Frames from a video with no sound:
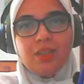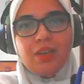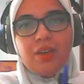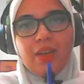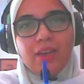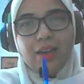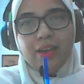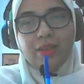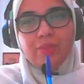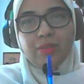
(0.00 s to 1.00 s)
Okay, hi
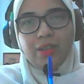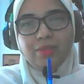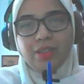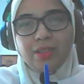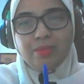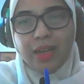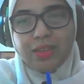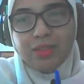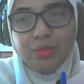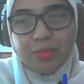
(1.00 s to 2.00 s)
everyone, welcome back
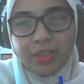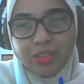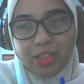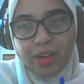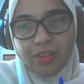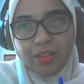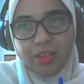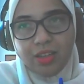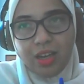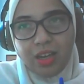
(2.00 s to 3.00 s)
to my
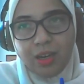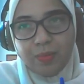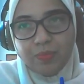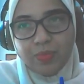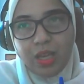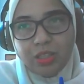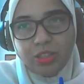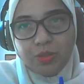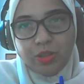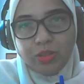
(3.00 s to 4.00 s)
channel.
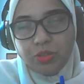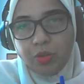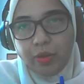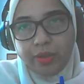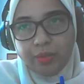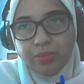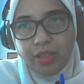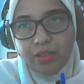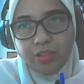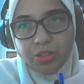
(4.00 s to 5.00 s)
Just wanted to do a quick
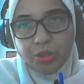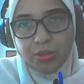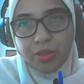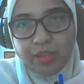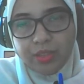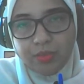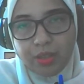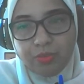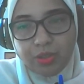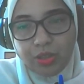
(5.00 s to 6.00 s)
update and show you
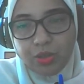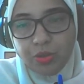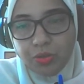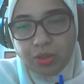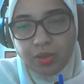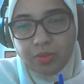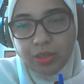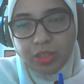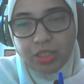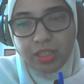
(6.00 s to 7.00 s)
something really cool,
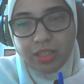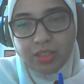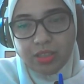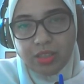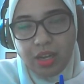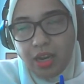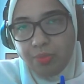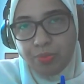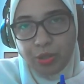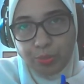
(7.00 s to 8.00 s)
which is a
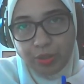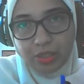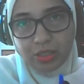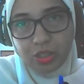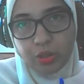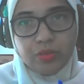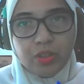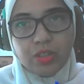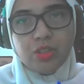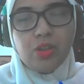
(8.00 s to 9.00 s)
preprint
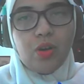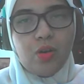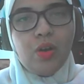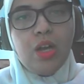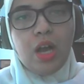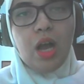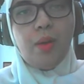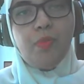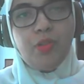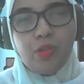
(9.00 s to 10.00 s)
server. So
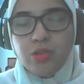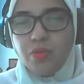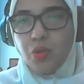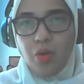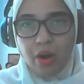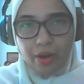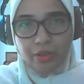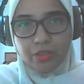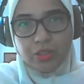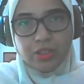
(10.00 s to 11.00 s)
for those of you who are
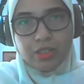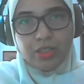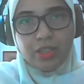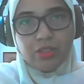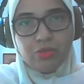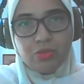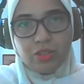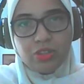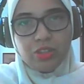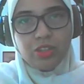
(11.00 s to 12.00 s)
interested in
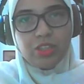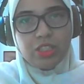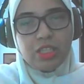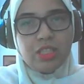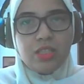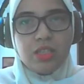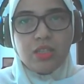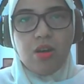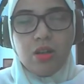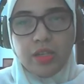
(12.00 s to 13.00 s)
research, this is
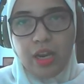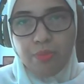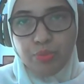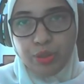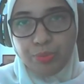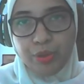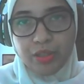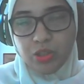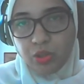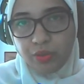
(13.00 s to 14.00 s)
called a
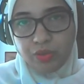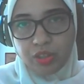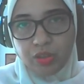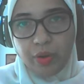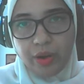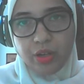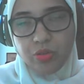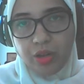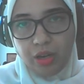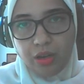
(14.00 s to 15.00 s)
preprint server where you
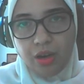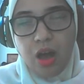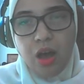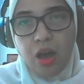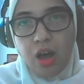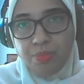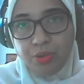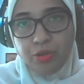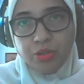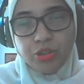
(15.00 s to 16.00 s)
can
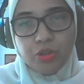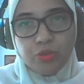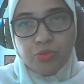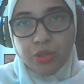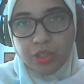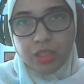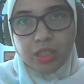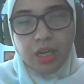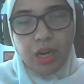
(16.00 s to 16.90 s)
upload your work,